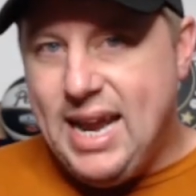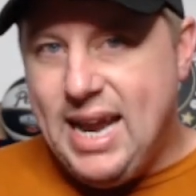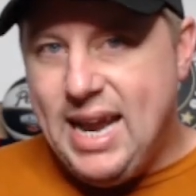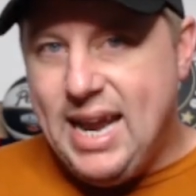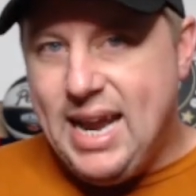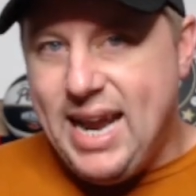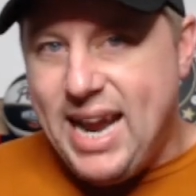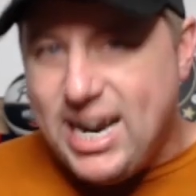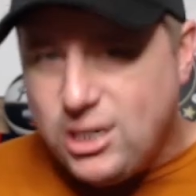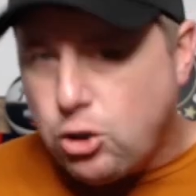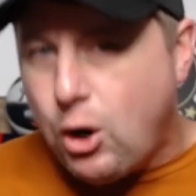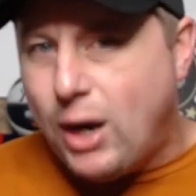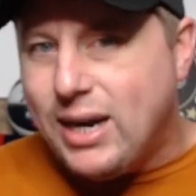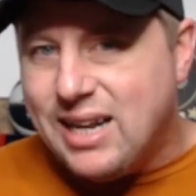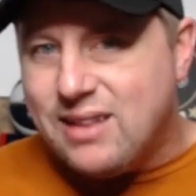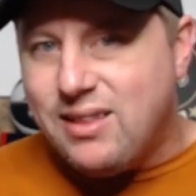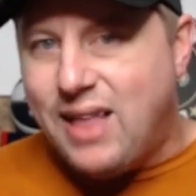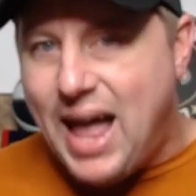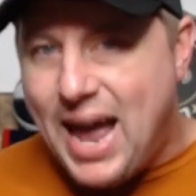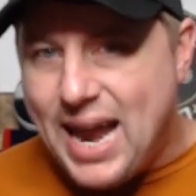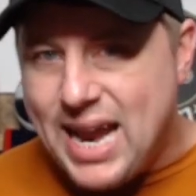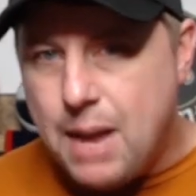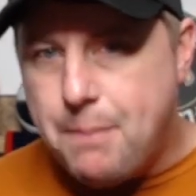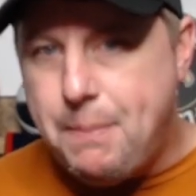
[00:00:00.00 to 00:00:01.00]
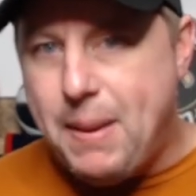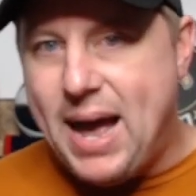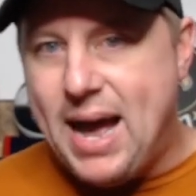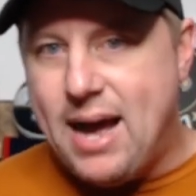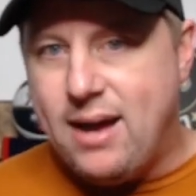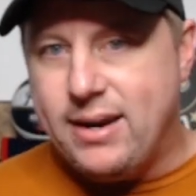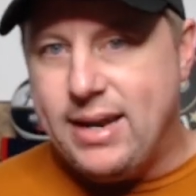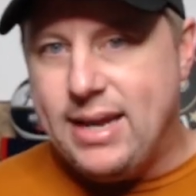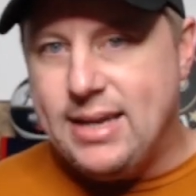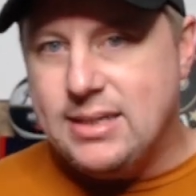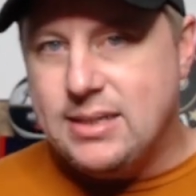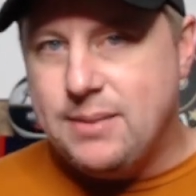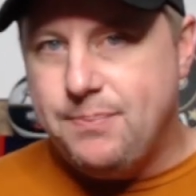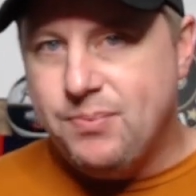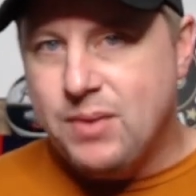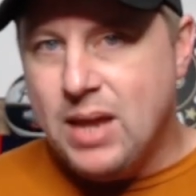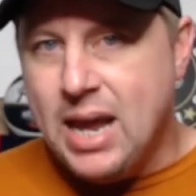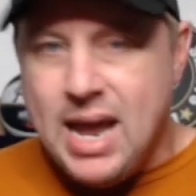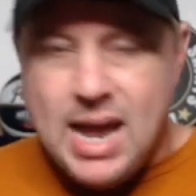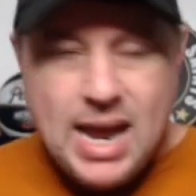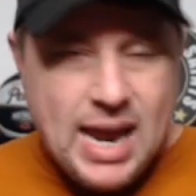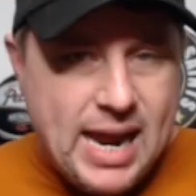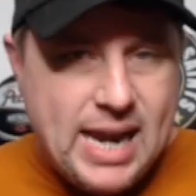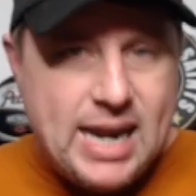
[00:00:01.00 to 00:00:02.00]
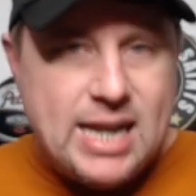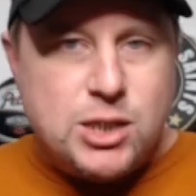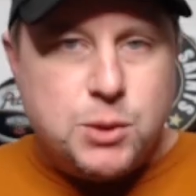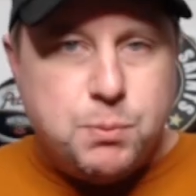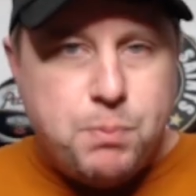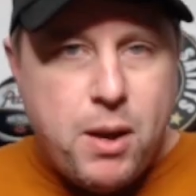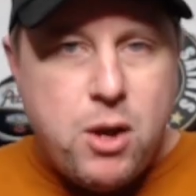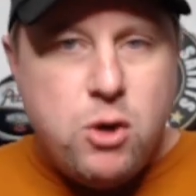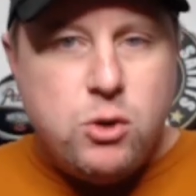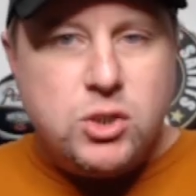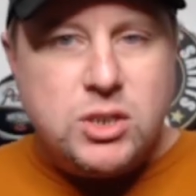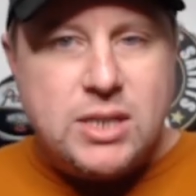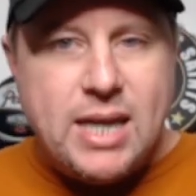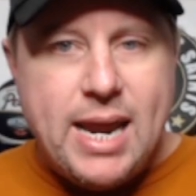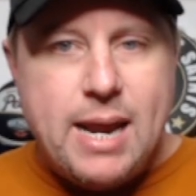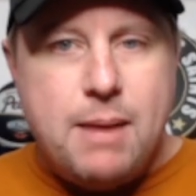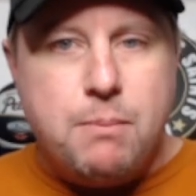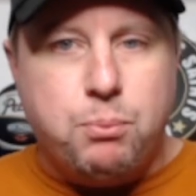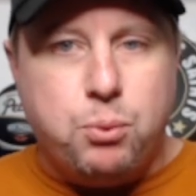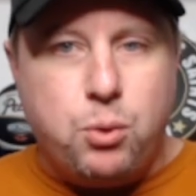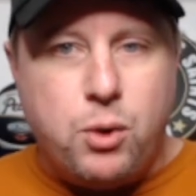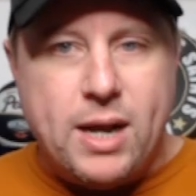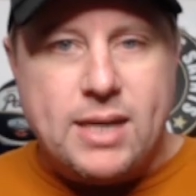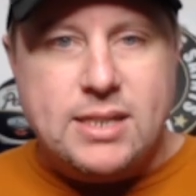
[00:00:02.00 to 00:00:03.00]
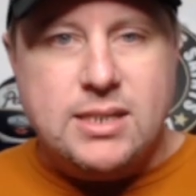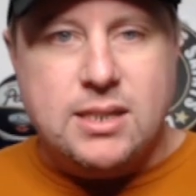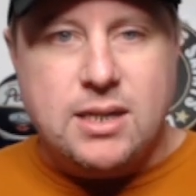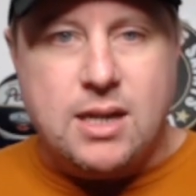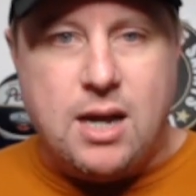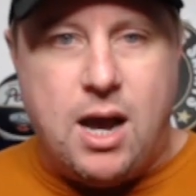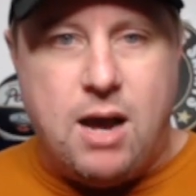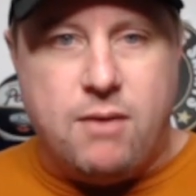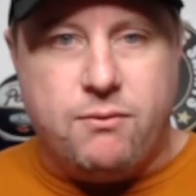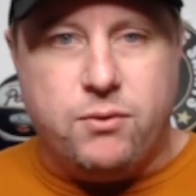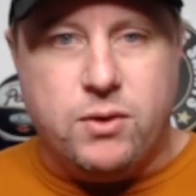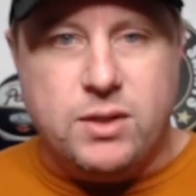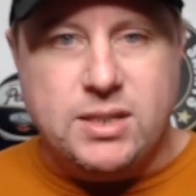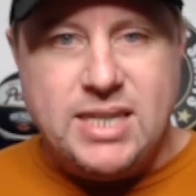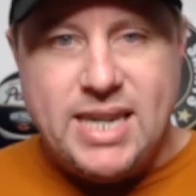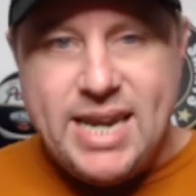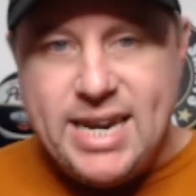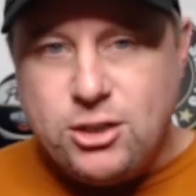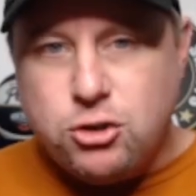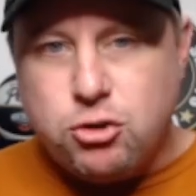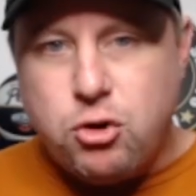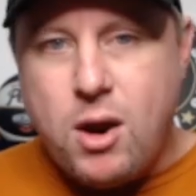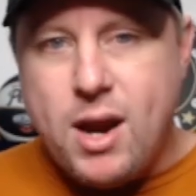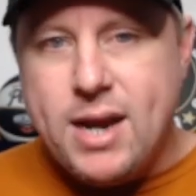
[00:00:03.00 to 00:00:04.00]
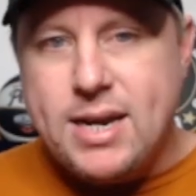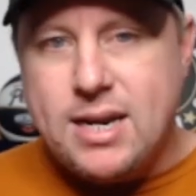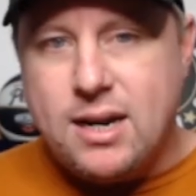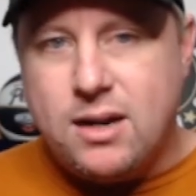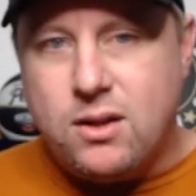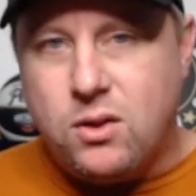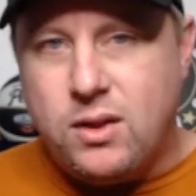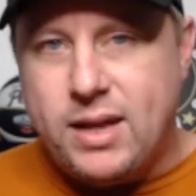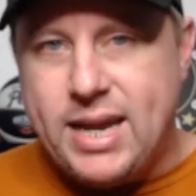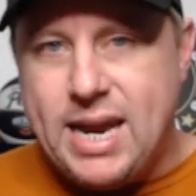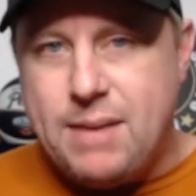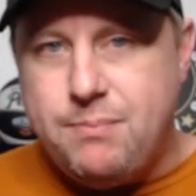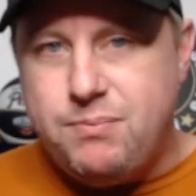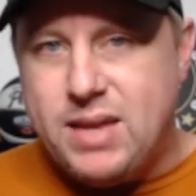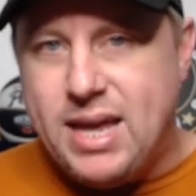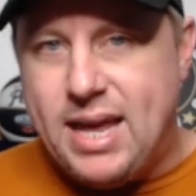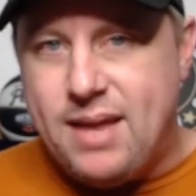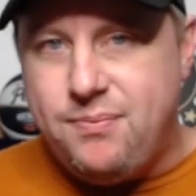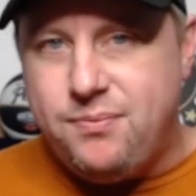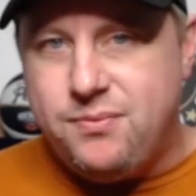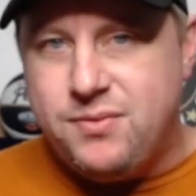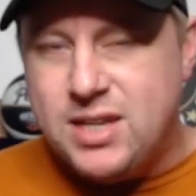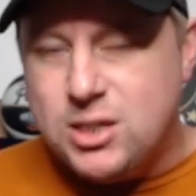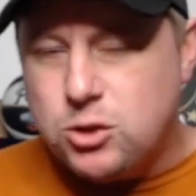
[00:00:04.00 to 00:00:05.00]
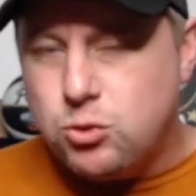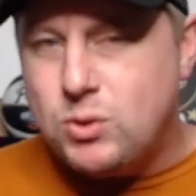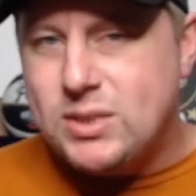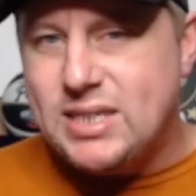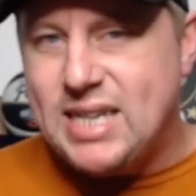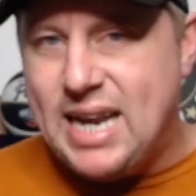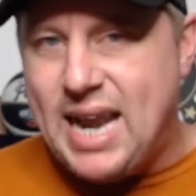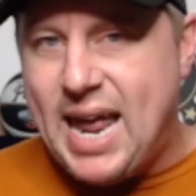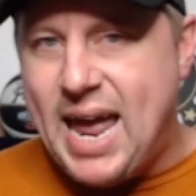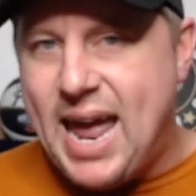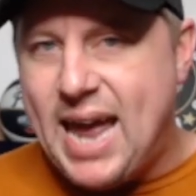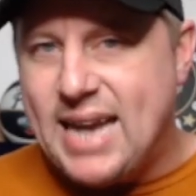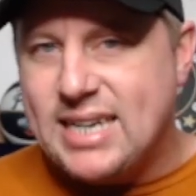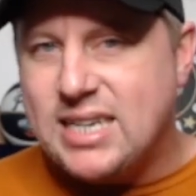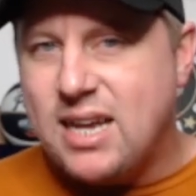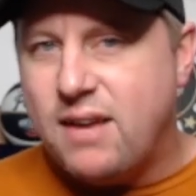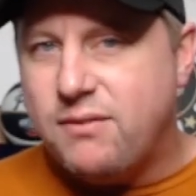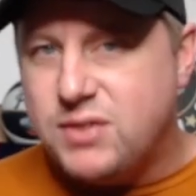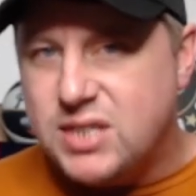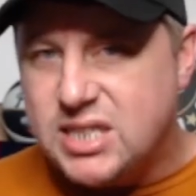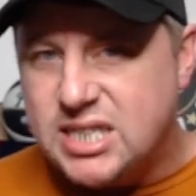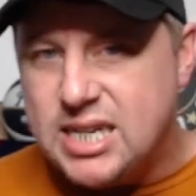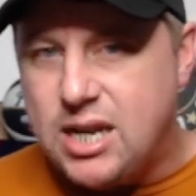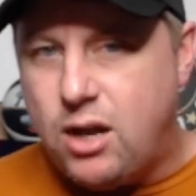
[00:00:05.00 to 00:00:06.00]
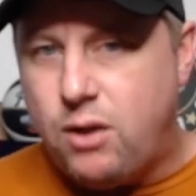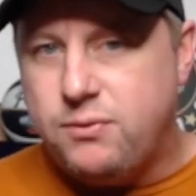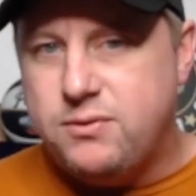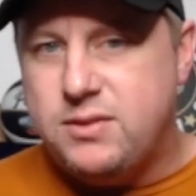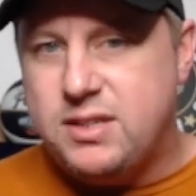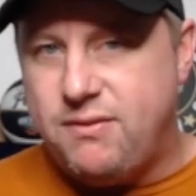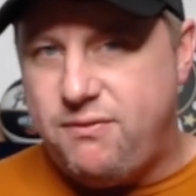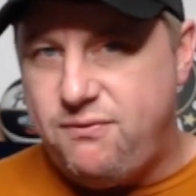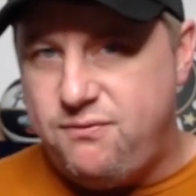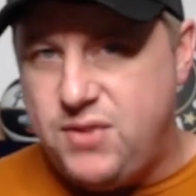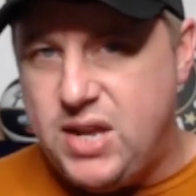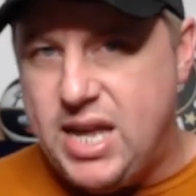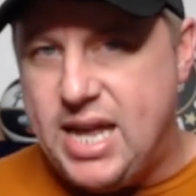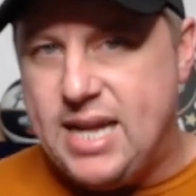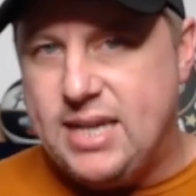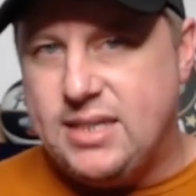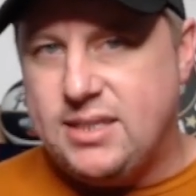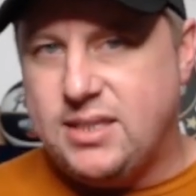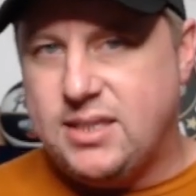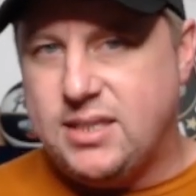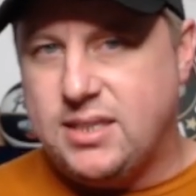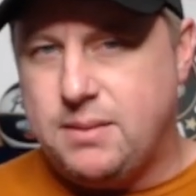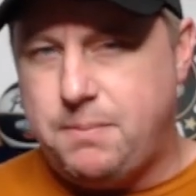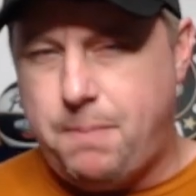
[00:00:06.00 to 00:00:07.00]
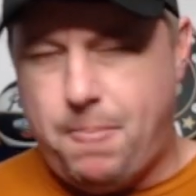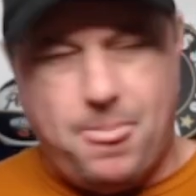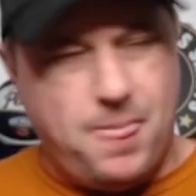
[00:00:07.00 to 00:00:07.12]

he tried to lie about it. In his post-game press conference, he tried to claim that this was an act of self-defense.